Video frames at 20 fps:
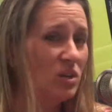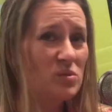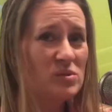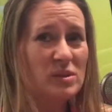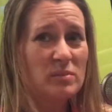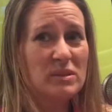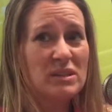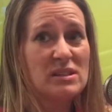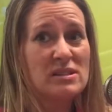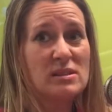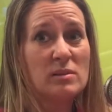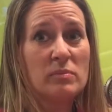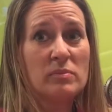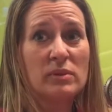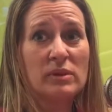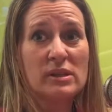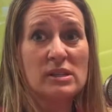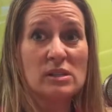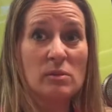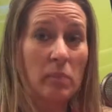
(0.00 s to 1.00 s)
Something as
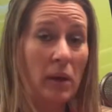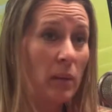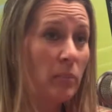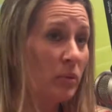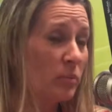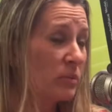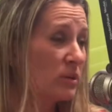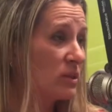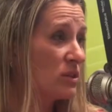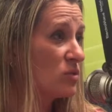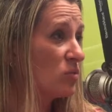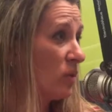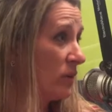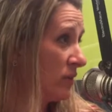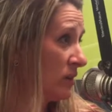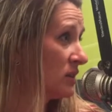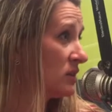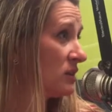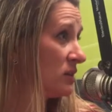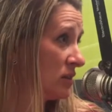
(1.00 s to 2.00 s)
simple as a peppermint, one
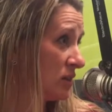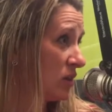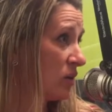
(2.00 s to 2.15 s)
that,